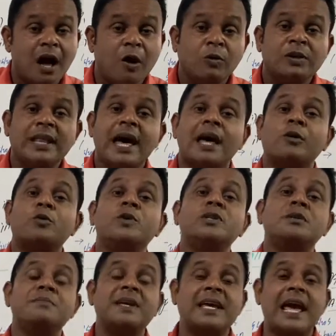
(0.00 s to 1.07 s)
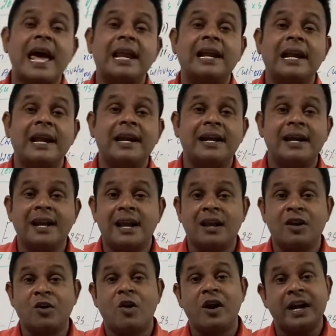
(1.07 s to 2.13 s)
how they are going to be calculated
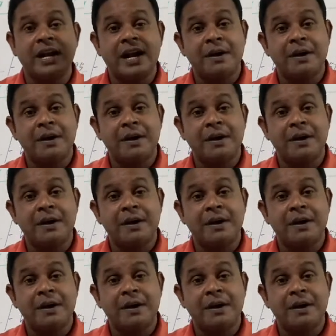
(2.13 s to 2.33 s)
and recorded